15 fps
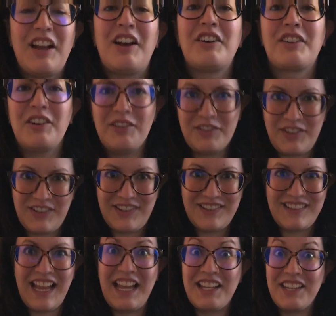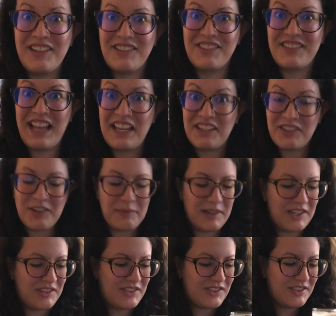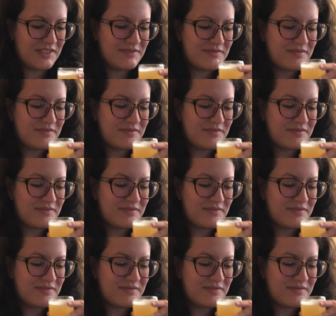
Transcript: Yard goats. Thank you. Thank you so much.